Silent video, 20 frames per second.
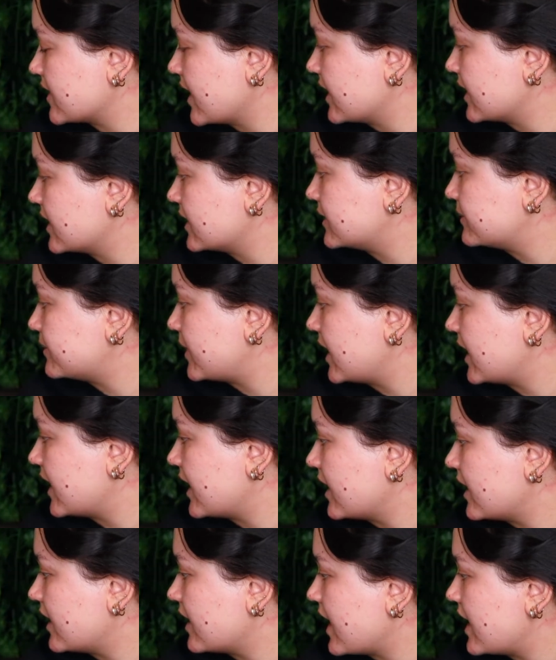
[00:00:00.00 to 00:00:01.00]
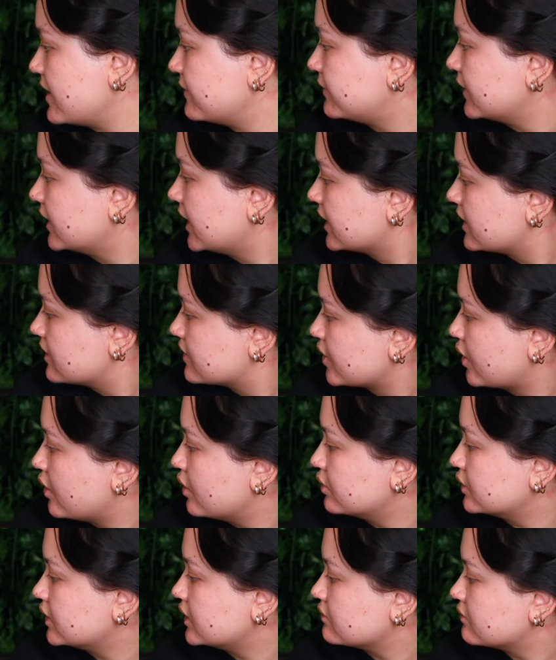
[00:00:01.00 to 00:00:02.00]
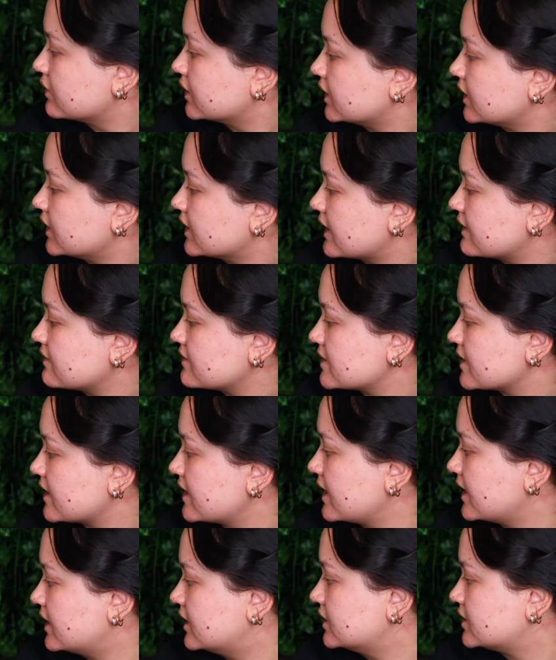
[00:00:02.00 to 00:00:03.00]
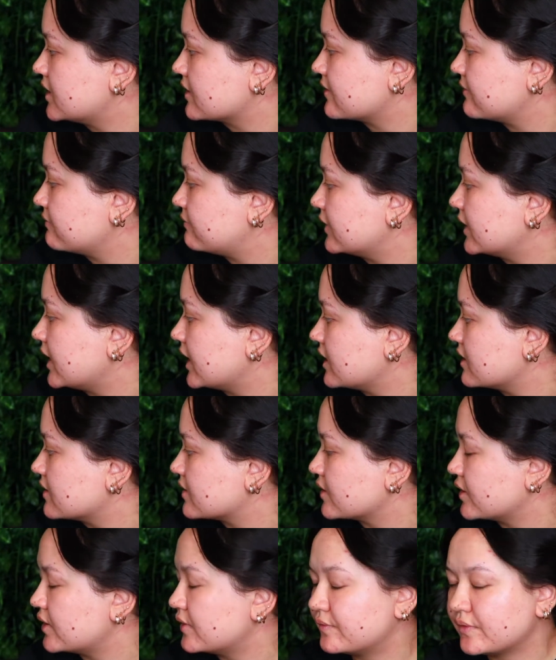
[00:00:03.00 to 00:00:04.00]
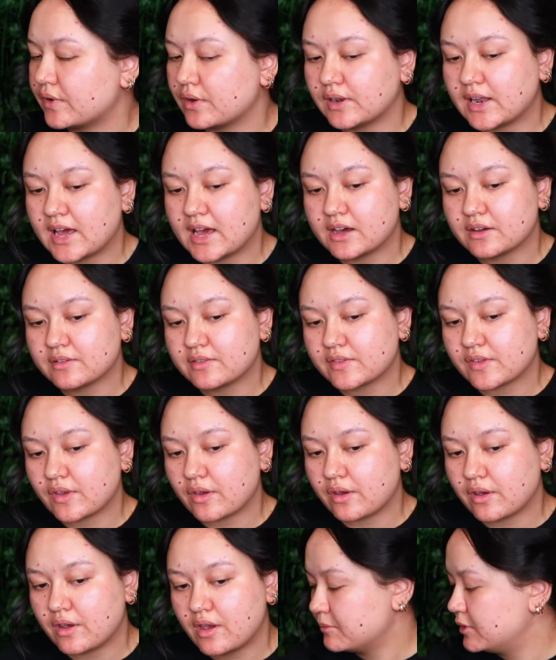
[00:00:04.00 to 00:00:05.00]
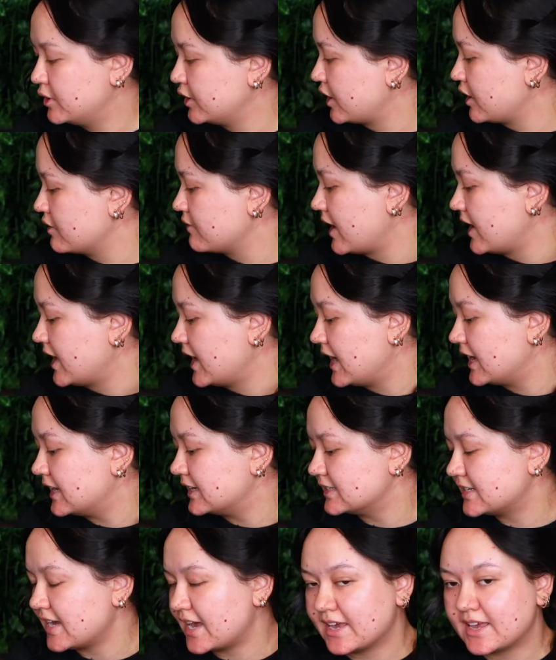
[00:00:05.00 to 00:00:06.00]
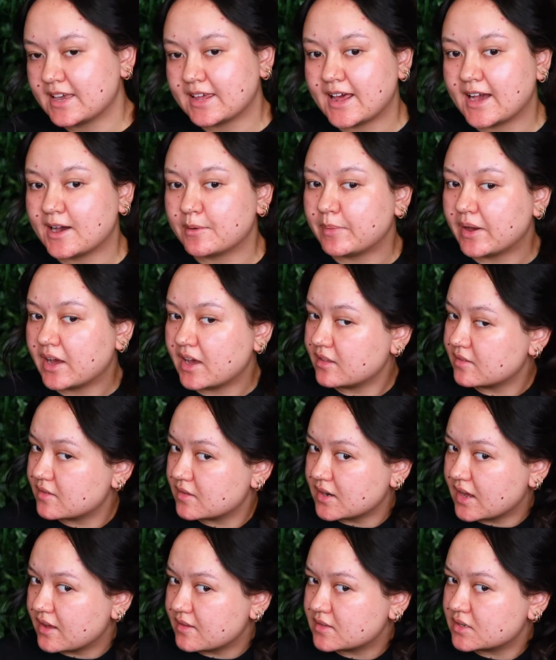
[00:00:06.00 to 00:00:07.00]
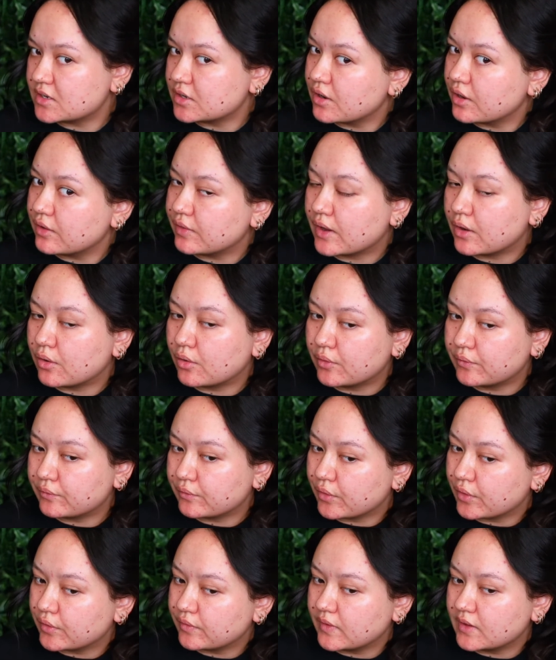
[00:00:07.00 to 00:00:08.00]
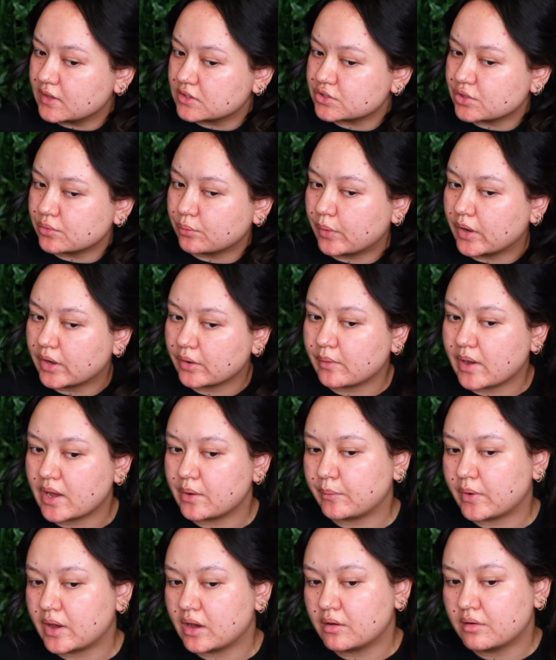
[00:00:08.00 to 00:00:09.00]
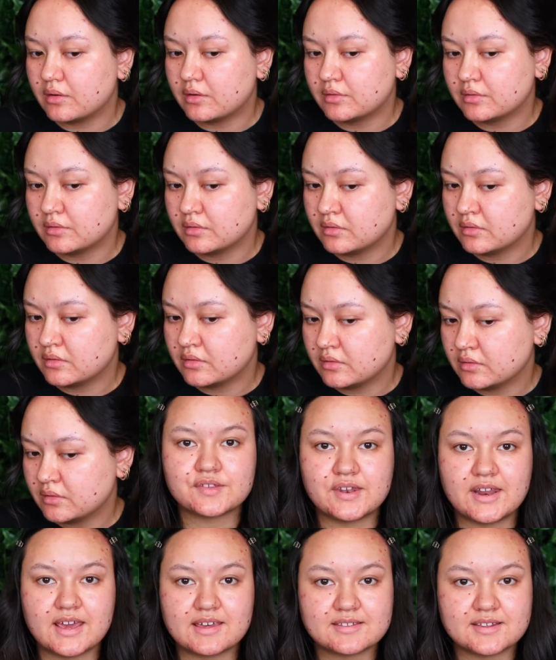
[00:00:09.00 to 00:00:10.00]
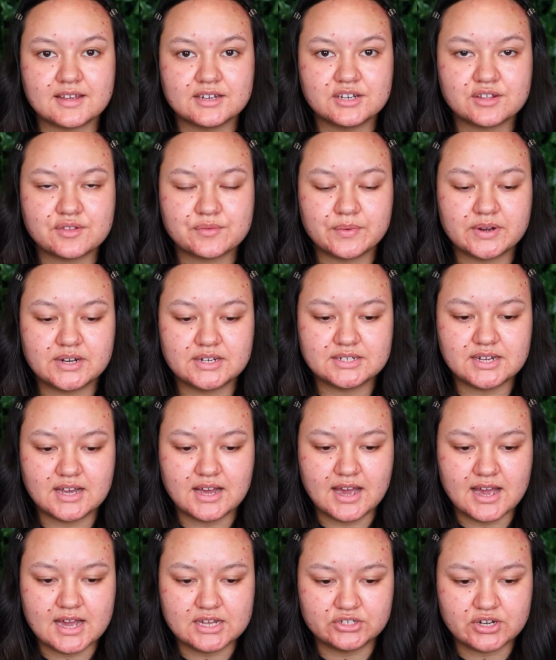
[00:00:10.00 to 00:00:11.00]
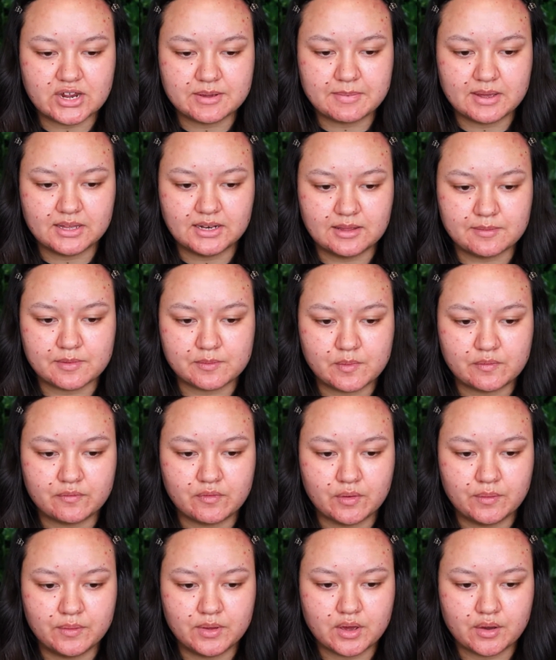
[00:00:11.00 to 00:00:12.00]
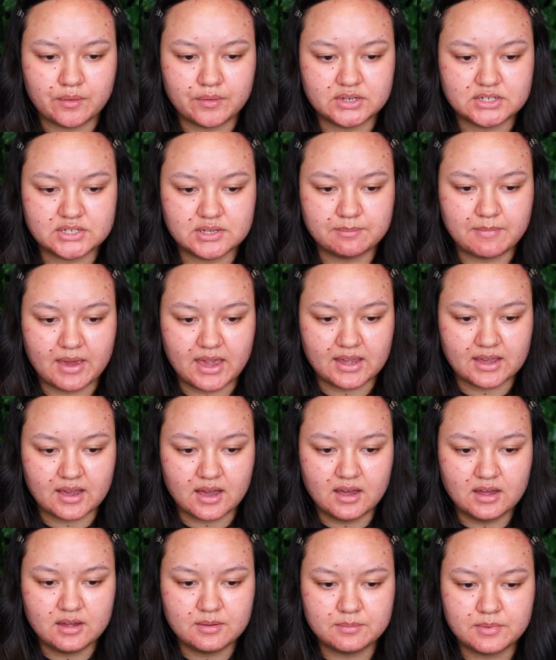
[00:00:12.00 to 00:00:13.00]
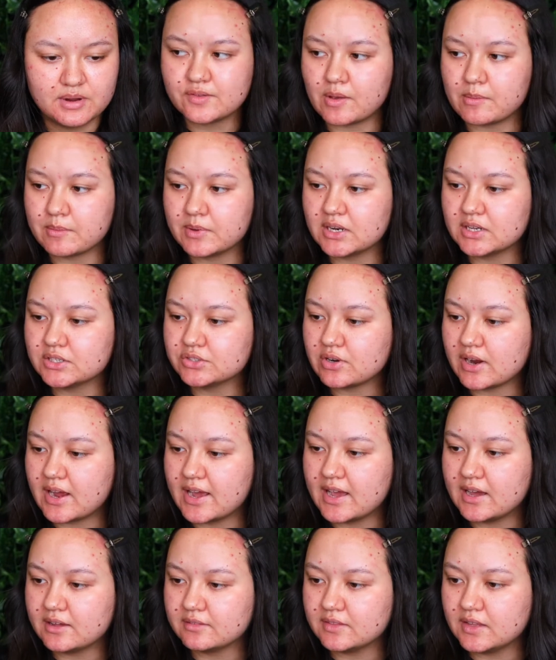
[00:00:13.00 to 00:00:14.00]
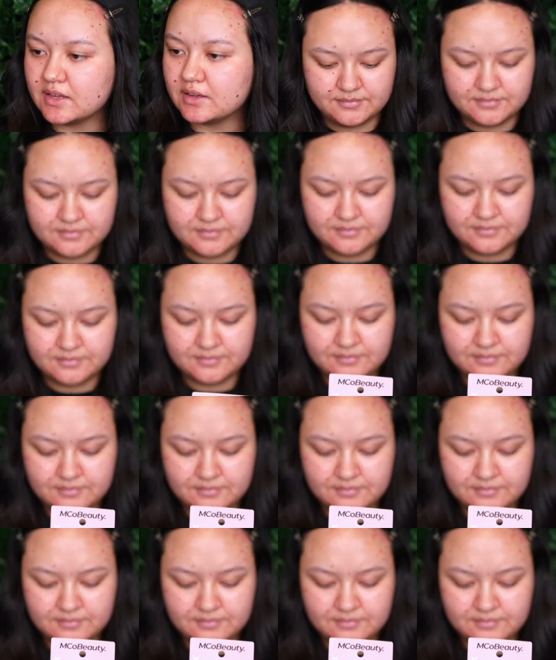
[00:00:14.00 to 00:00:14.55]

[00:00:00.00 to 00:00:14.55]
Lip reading: like in my hair. I feel like it's holding really nicely and it doesn't feel like it's going to fall out. So I'm going to go right ahead and take it out, but it's nice to know that all 4 of these should work quite well. So next I just wanted to hydrate my lips before we go into makeup. So I'm going to try out the Glow